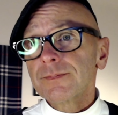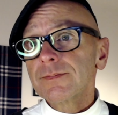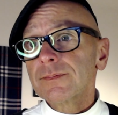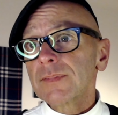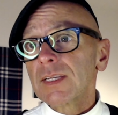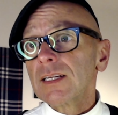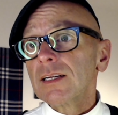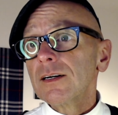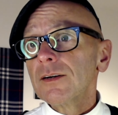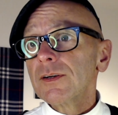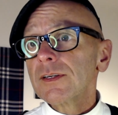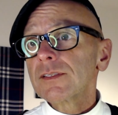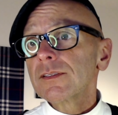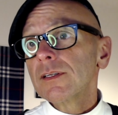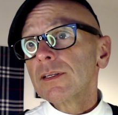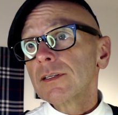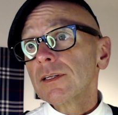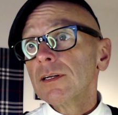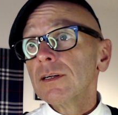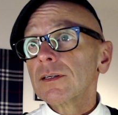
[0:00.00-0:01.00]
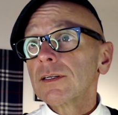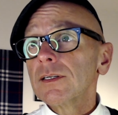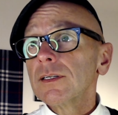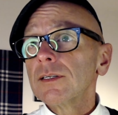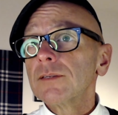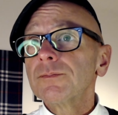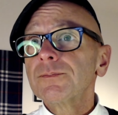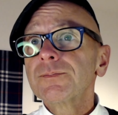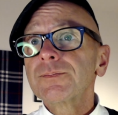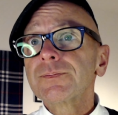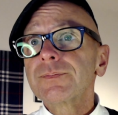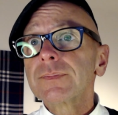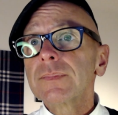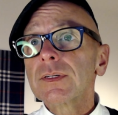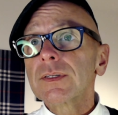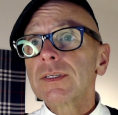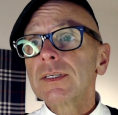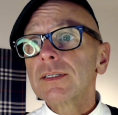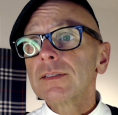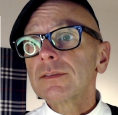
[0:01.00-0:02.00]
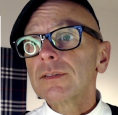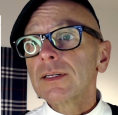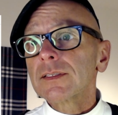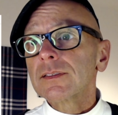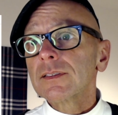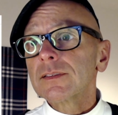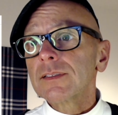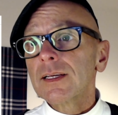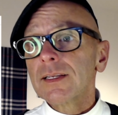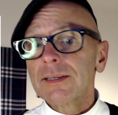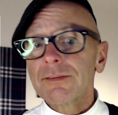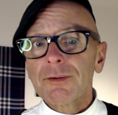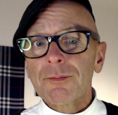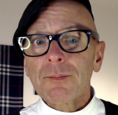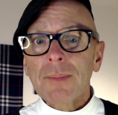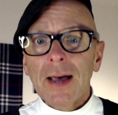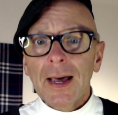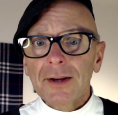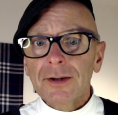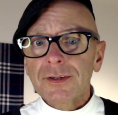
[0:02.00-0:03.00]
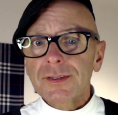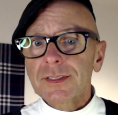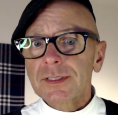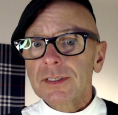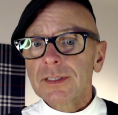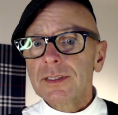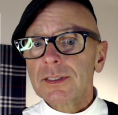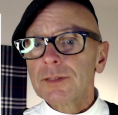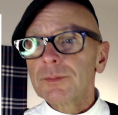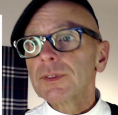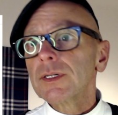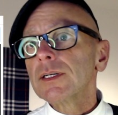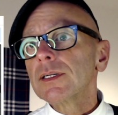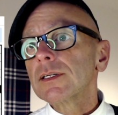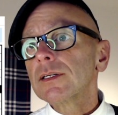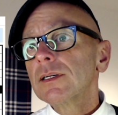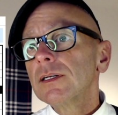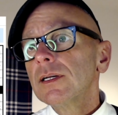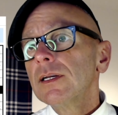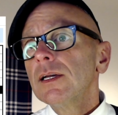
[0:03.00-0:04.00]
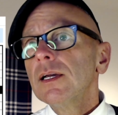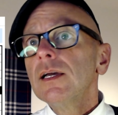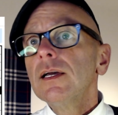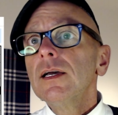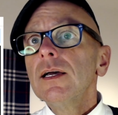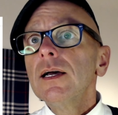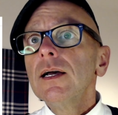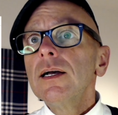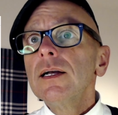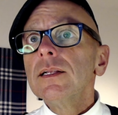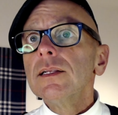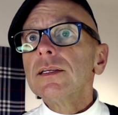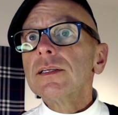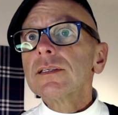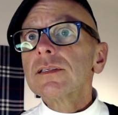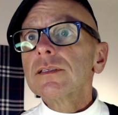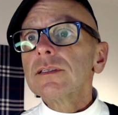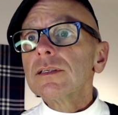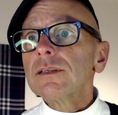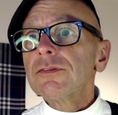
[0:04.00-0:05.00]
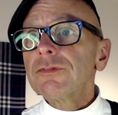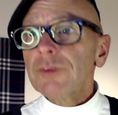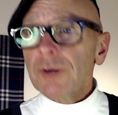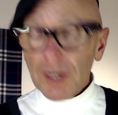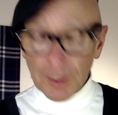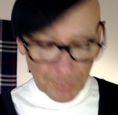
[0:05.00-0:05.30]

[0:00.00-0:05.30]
And I always think Ergo. Not that that even matters to anybody. Let's see. Fall